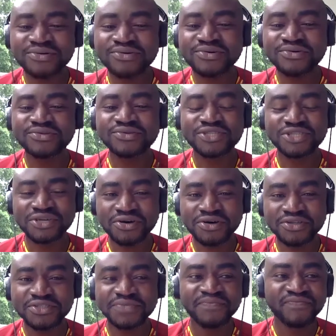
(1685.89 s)
to go to
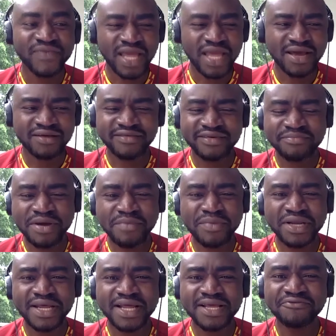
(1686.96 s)
church. And I
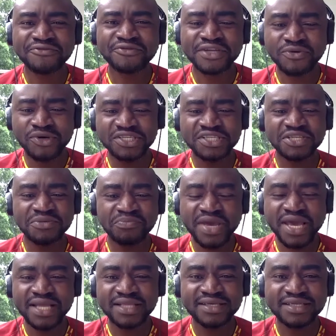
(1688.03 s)
remember that even it was a
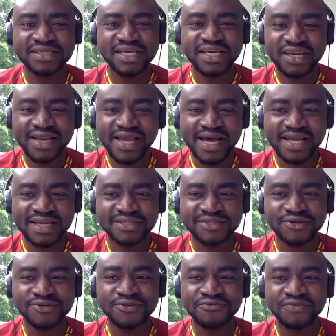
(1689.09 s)
debate in England. The
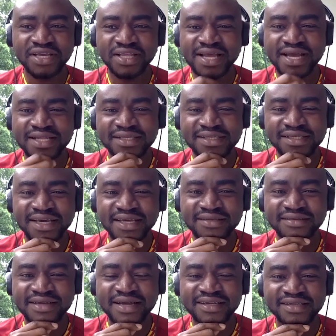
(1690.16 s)
Church of England
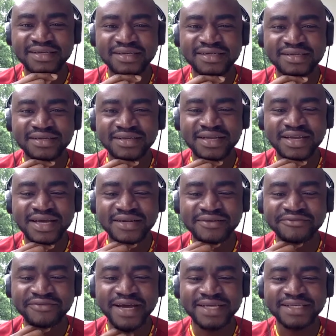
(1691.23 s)
said that England
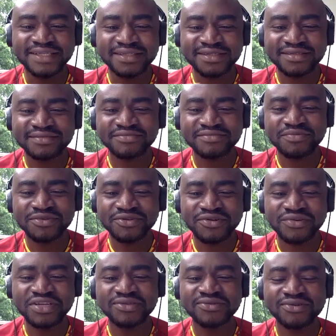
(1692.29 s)
fans maybe
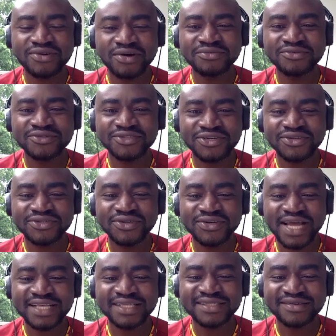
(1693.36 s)
don't need to come to church on
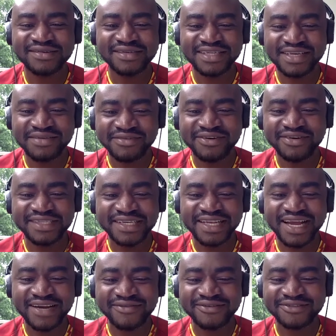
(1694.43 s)
that Sunday because
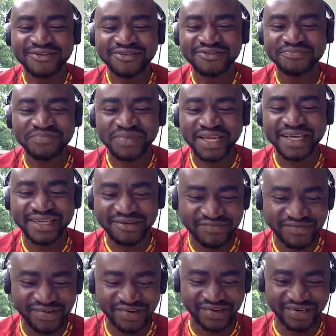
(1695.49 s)
England was going to play in
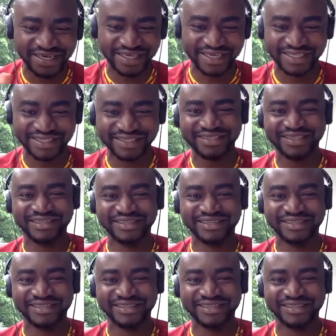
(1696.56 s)
the morning. So,